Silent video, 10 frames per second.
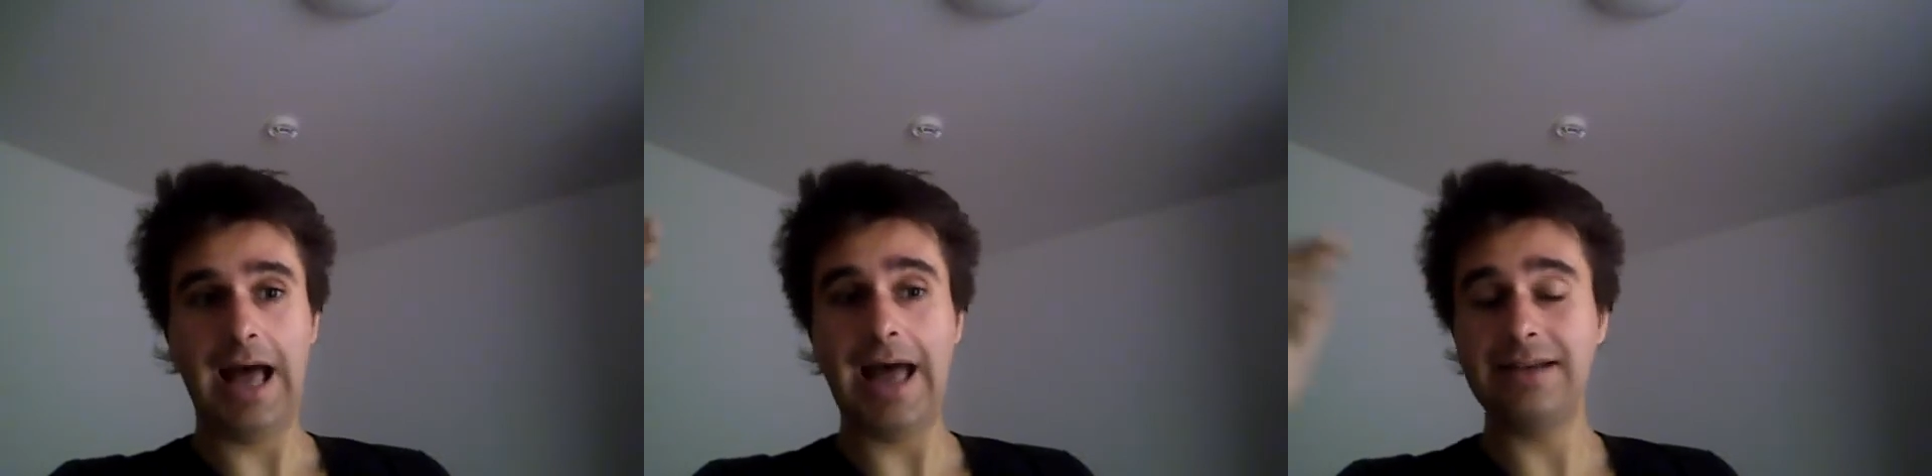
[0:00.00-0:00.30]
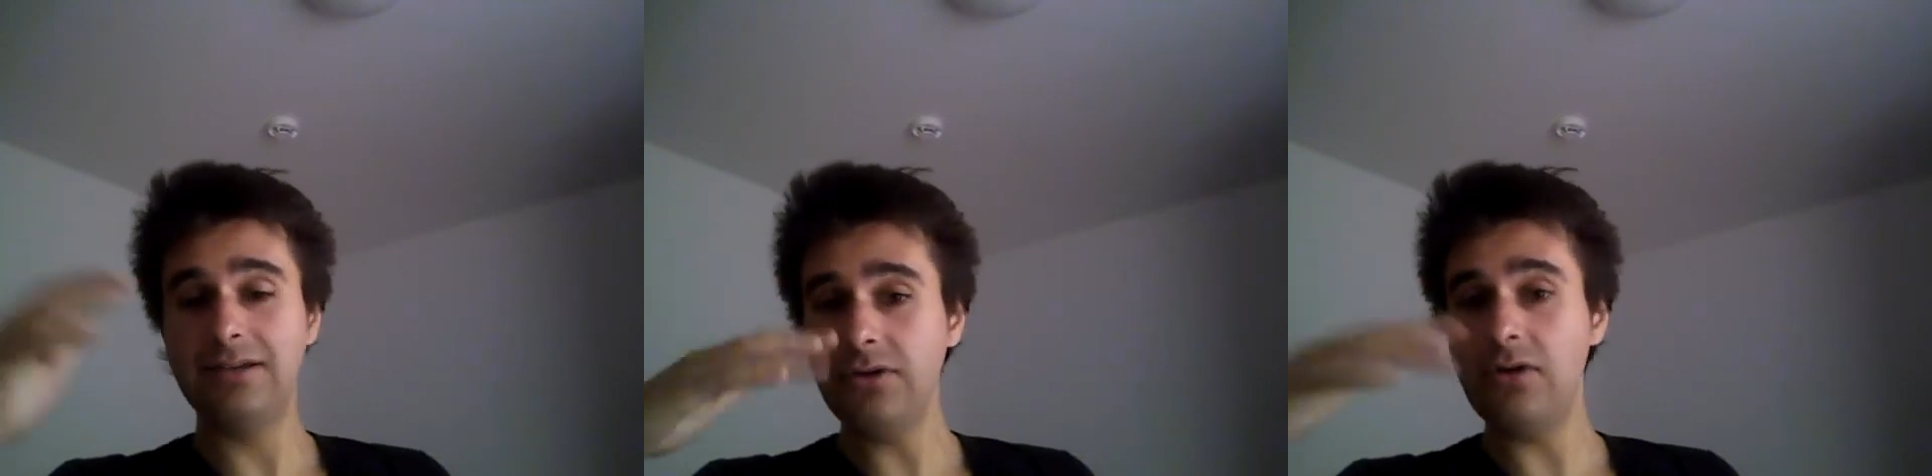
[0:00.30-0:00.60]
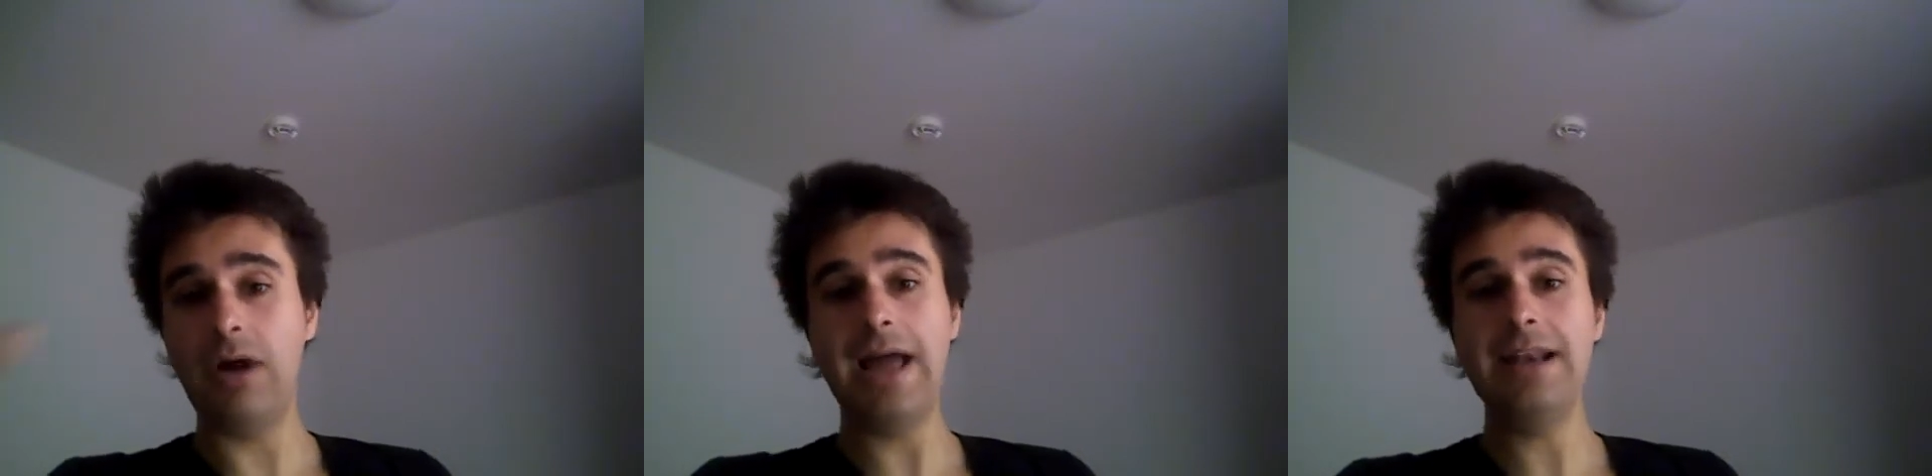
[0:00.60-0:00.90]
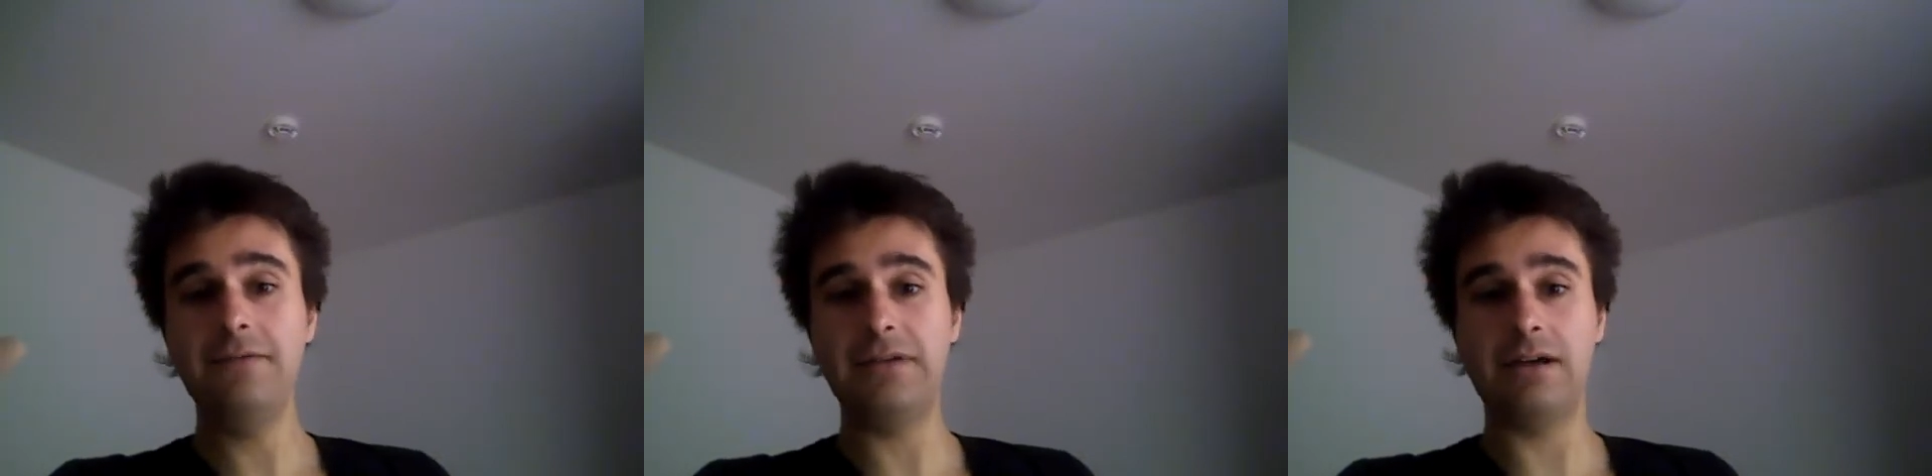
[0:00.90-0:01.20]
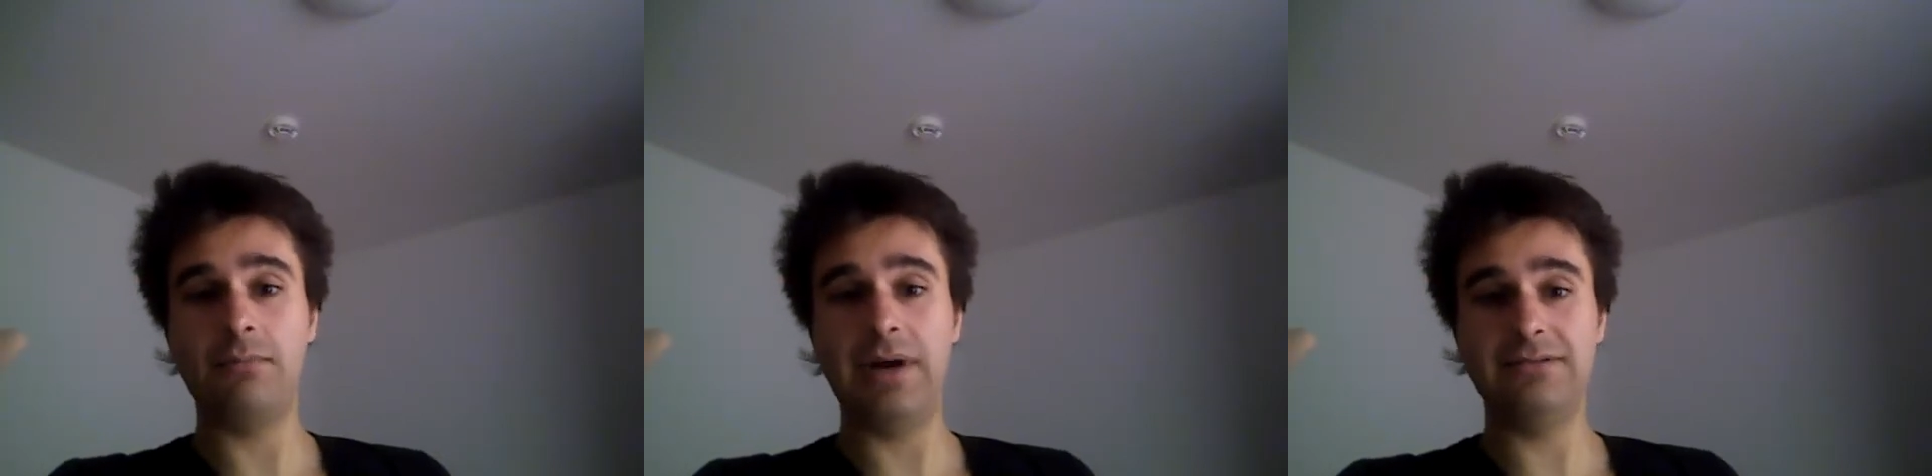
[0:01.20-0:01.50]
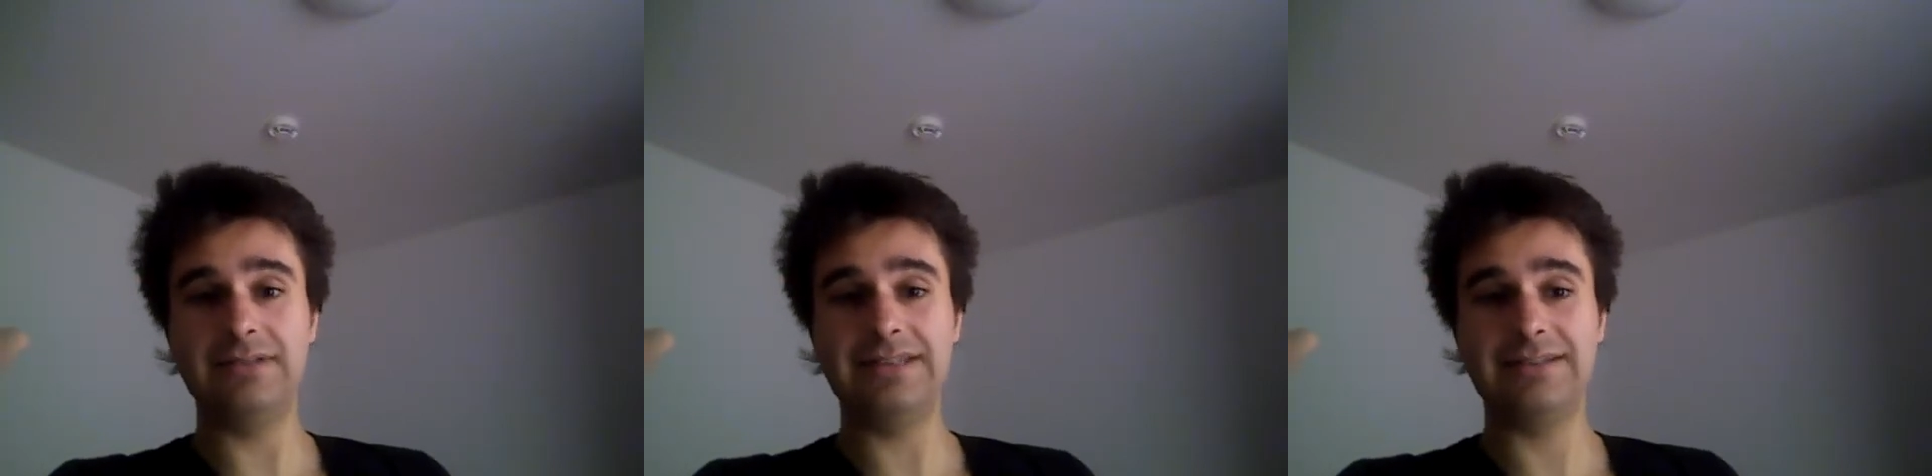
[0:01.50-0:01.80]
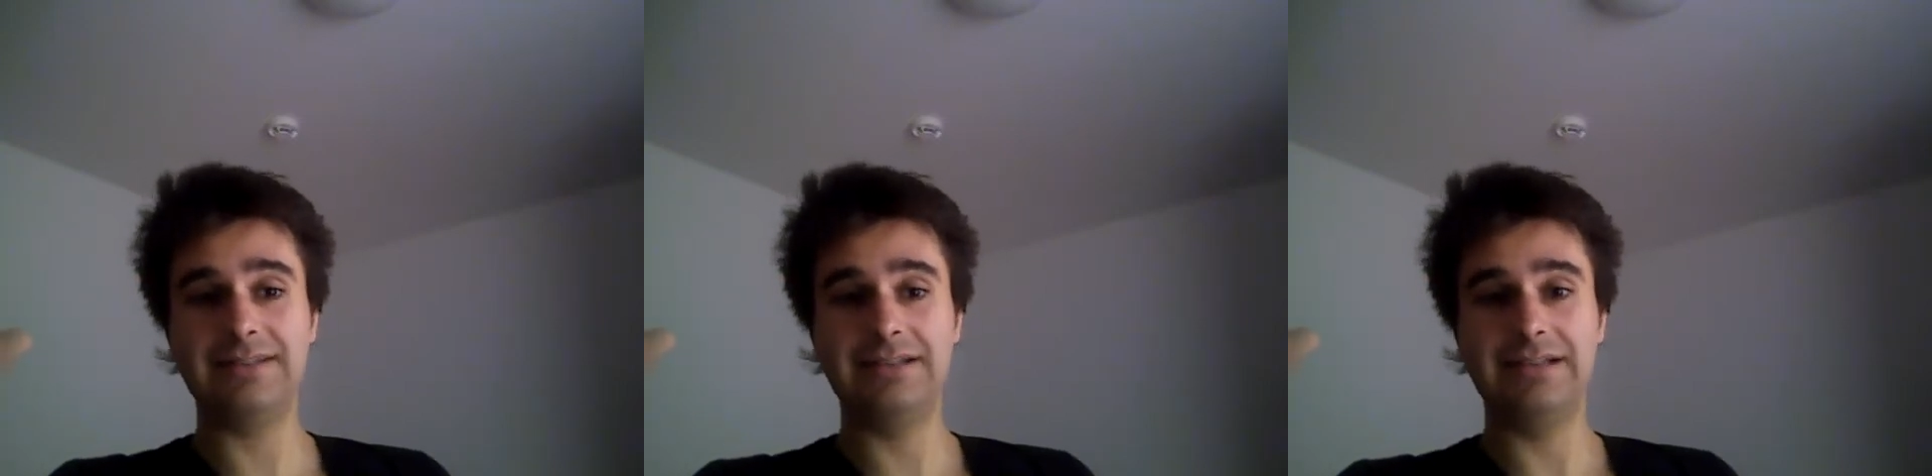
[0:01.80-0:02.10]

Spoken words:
I don't know anything about this.